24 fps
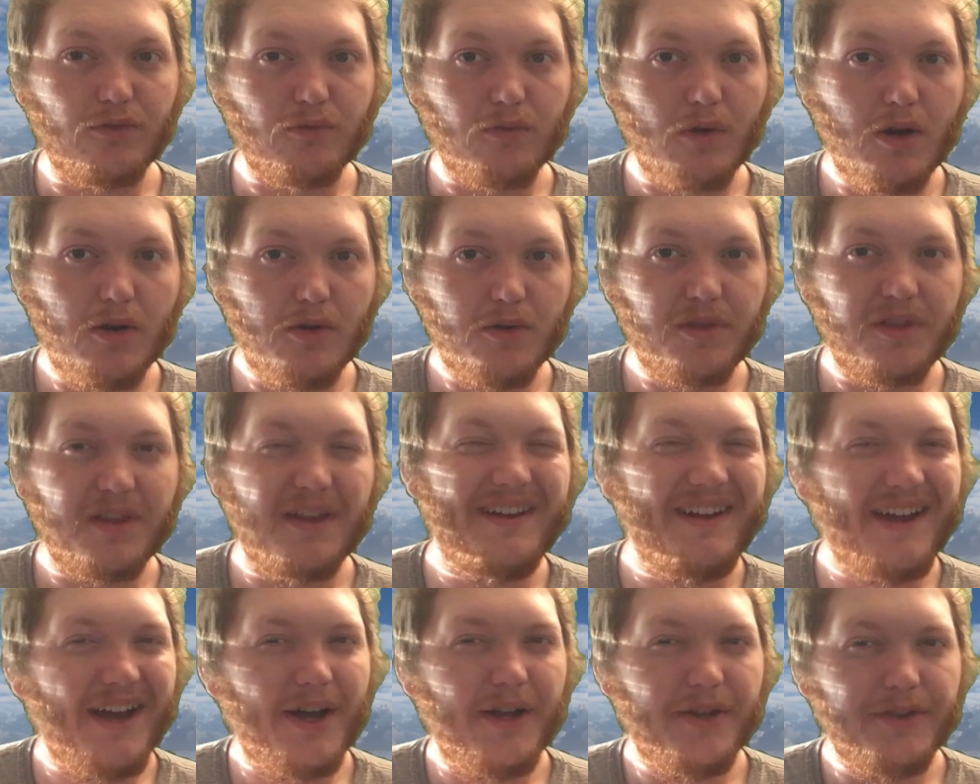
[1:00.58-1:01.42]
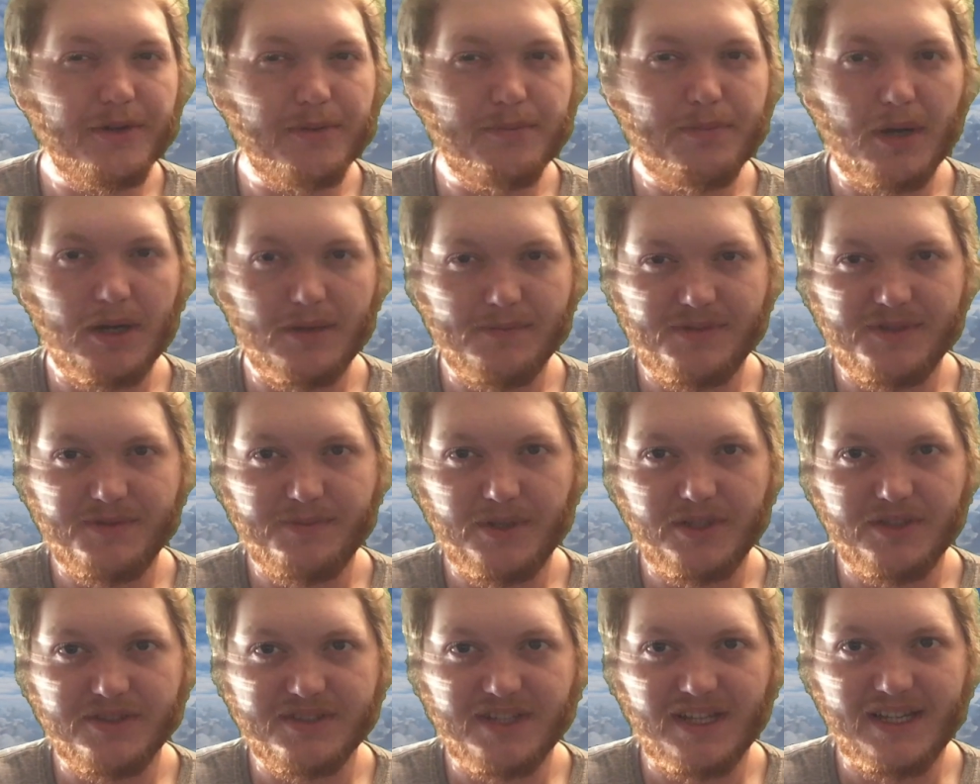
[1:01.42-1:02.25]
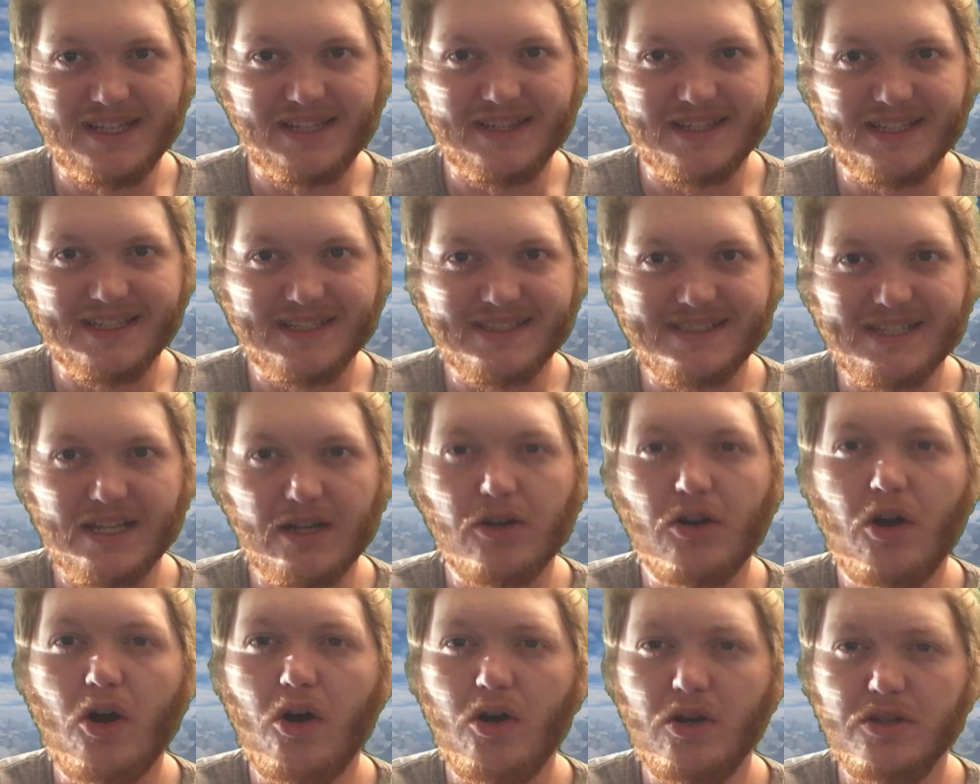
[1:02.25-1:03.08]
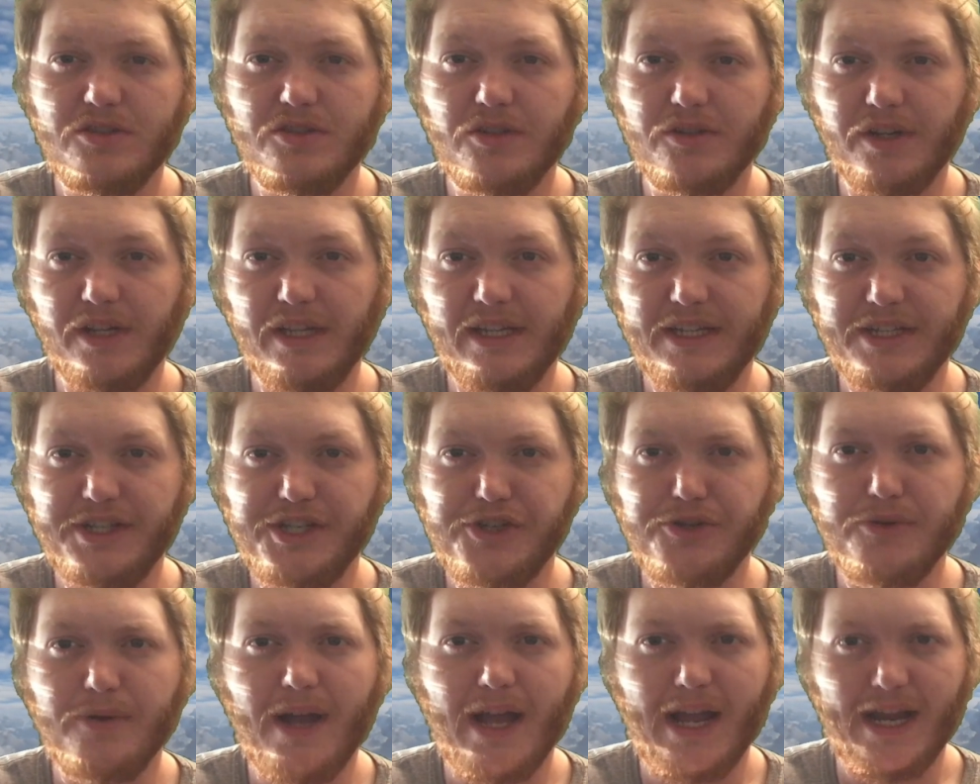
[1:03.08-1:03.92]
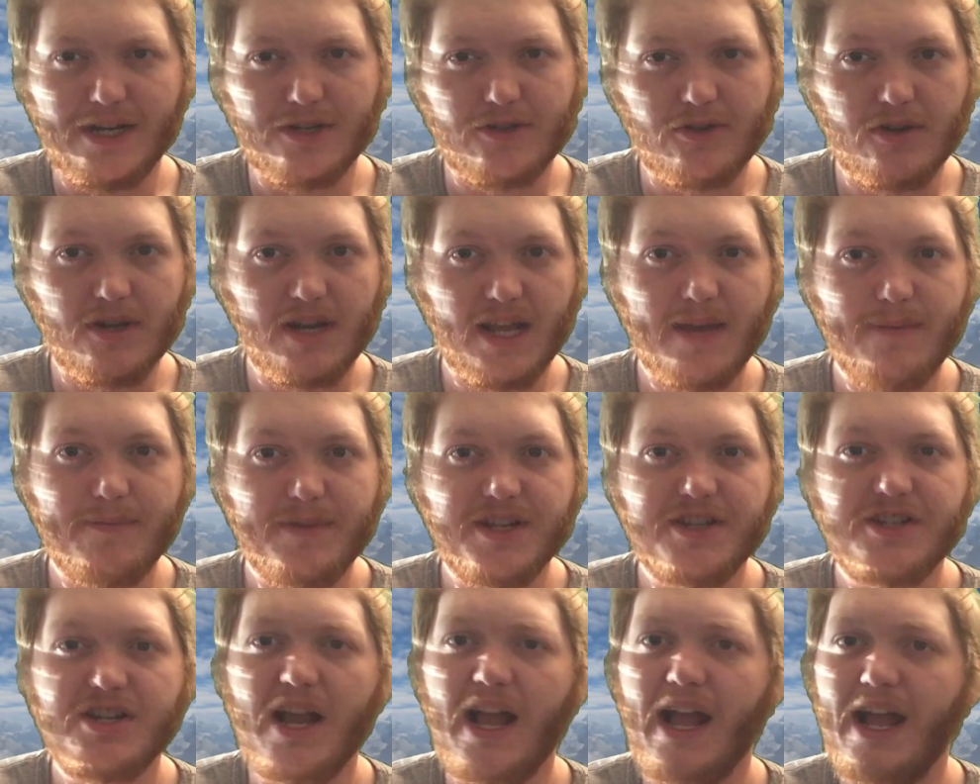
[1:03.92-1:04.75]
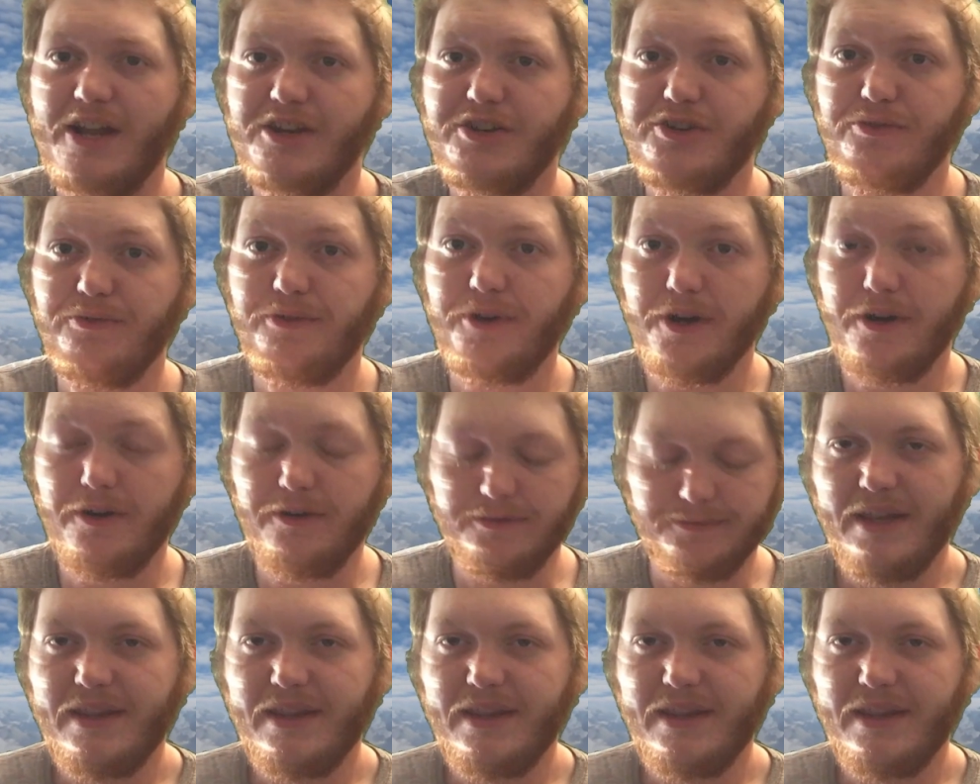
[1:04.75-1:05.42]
Growth and other pump spells like this that are also gonna get you extra damage as you go.